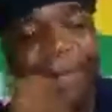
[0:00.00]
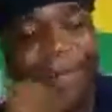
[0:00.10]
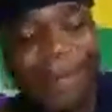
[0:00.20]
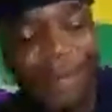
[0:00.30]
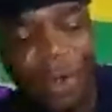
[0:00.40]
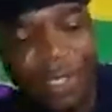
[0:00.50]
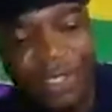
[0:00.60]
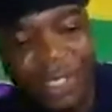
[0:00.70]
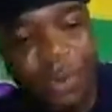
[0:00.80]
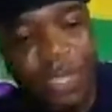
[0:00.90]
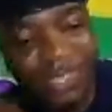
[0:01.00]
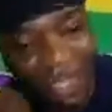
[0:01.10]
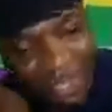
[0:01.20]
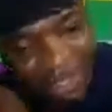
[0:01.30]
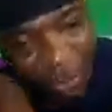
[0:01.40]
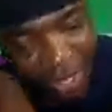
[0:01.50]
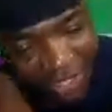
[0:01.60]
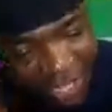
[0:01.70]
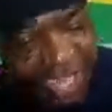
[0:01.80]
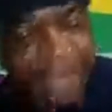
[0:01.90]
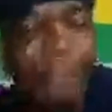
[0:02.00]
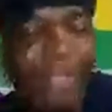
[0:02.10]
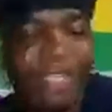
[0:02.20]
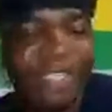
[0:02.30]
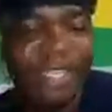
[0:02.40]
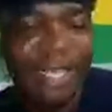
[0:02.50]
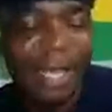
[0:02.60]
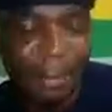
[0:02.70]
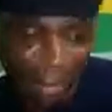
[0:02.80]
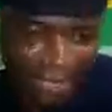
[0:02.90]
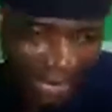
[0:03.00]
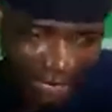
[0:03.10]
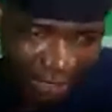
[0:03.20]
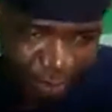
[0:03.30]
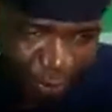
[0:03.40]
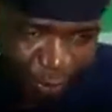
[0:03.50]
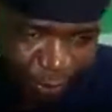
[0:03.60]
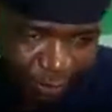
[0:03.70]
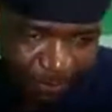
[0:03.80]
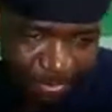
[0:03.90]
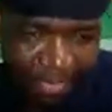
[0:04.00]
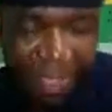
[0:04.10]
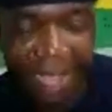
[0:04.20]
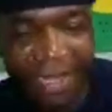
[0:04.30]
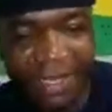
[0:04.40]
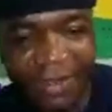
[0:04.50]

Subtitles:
because she was handpicked by Douglas Mwonzora. And